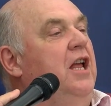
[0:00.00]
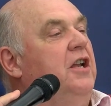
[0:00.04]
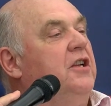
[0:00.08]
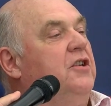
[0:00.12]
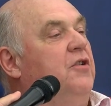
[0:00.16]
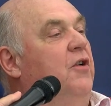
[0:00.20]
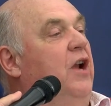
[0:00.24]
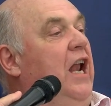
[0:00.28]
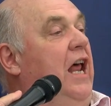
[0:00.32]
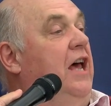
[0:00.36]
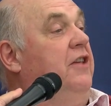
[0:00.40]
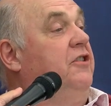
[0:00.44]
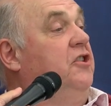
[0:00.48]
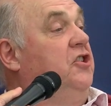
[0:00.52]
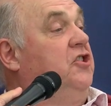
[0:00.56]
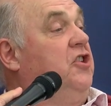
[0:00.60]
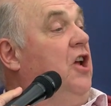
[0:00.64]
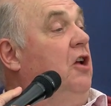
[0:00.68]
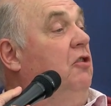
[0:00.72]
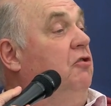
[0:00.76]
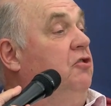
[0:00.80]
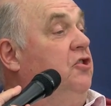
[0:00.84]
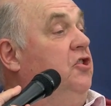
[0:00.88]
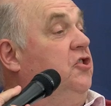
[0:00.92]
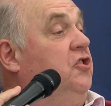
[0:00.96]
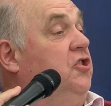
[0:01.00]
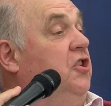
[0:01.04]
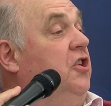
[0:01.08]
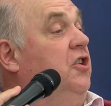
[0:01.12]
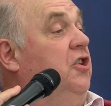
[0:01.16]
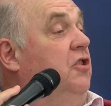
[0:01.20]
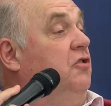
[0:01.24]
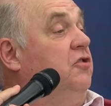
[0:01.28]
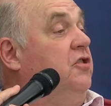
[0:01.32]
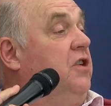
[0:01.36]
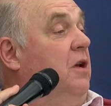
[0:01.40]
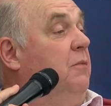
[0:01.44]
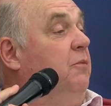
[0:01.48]
to allow the soldiers to
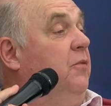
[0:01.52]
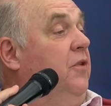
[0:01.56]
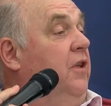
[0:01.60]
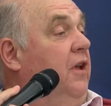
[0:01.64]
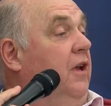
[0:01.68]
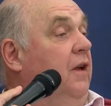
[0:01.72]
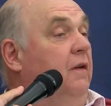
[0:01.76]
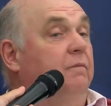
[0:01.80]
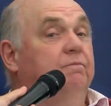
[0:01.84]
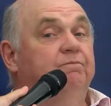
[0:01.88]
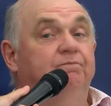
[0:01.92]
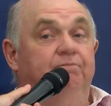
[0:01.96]
do something.